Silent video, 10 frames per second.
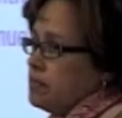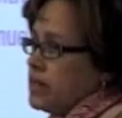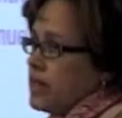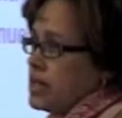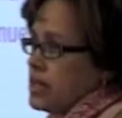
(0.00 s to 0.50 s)

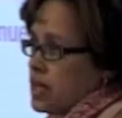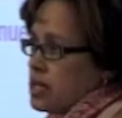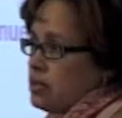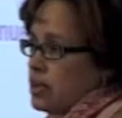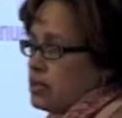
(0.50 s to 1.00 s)
the
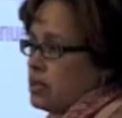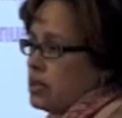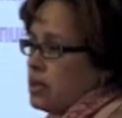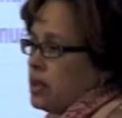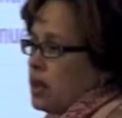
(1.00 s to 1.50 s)
assessment
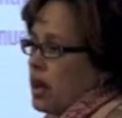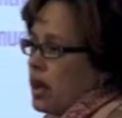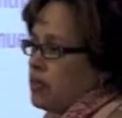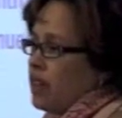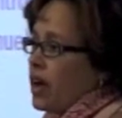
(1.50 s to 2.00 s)

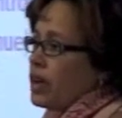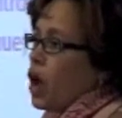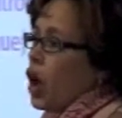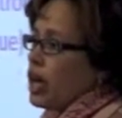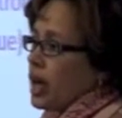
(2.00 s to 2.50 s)
via
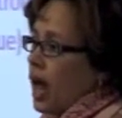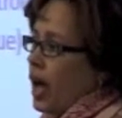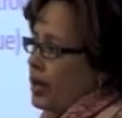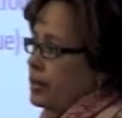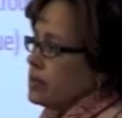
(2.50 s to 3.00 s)

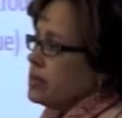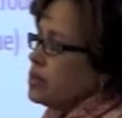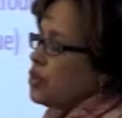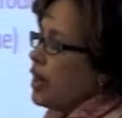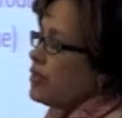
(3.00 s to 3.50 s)
online,
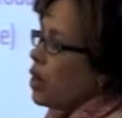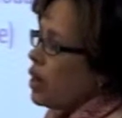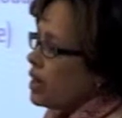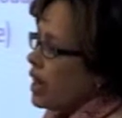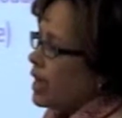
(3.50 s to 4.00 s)
to have an
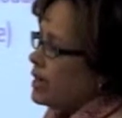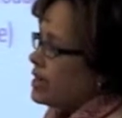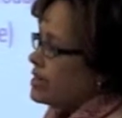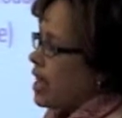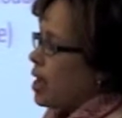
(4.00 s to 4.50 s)
online
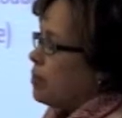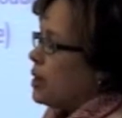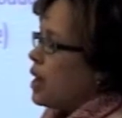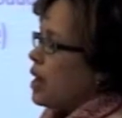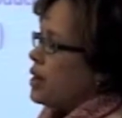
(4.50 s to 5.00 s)
exam.
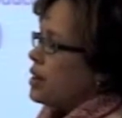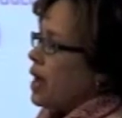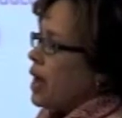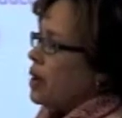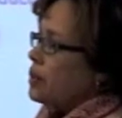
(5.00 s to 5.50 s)

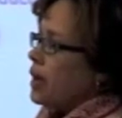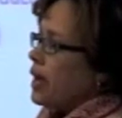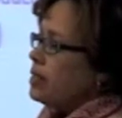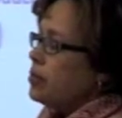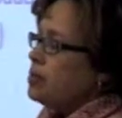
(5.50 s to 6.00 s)
Now,
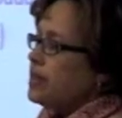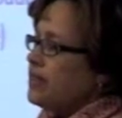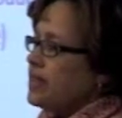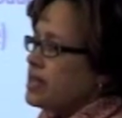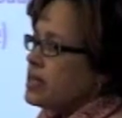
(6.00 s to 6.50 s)
at the
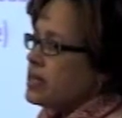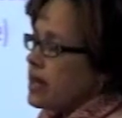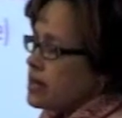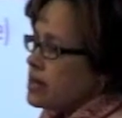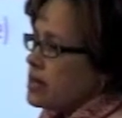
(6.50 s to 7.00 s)
previous
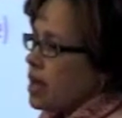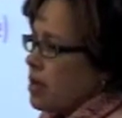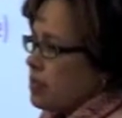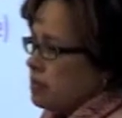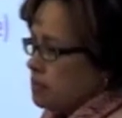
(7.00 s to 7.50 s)
6
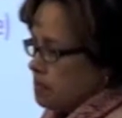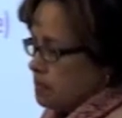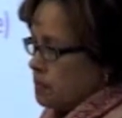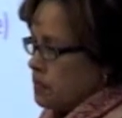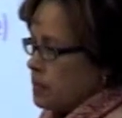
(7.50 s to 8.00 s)

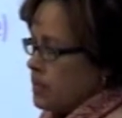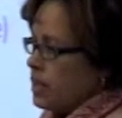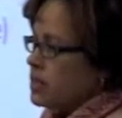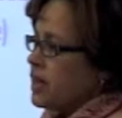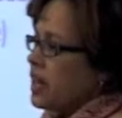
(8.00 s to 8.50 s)

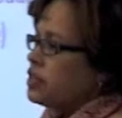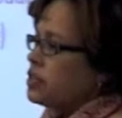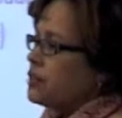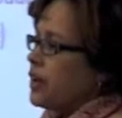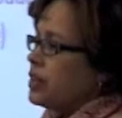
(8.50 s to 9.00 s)

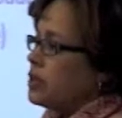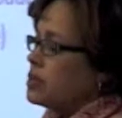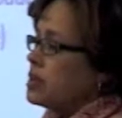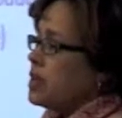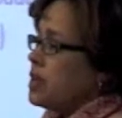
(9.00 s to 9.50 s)
international
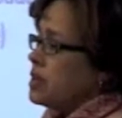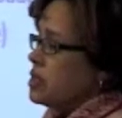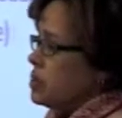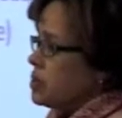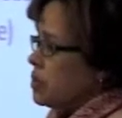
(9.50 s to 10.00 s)
venues,
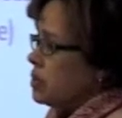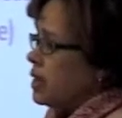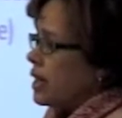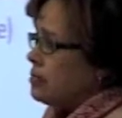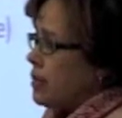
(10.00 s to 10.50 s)
this was all
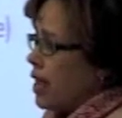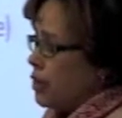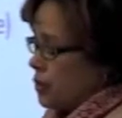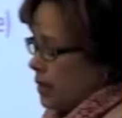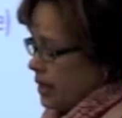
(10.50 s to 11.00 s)
done
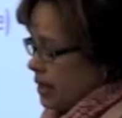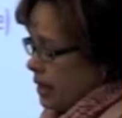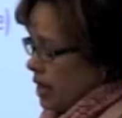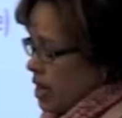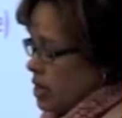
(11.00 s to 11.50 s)
manually.
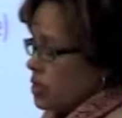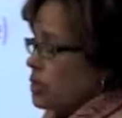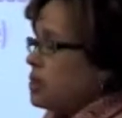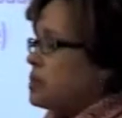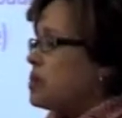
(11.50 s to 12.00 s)
So
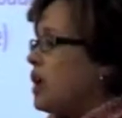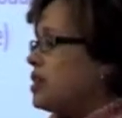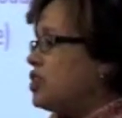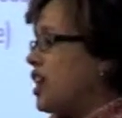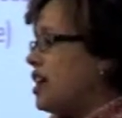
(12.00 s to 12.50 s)
there was quite
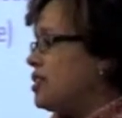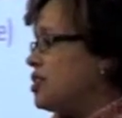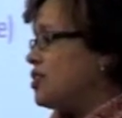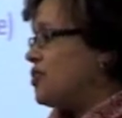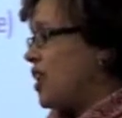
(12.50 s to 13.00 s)
a
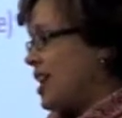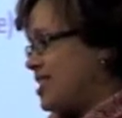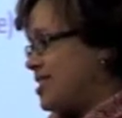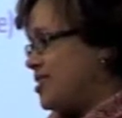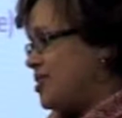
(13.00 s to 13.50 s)
challenge for
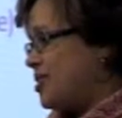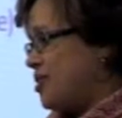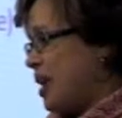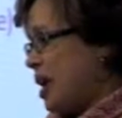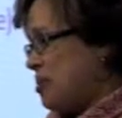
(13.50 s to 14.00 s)
us to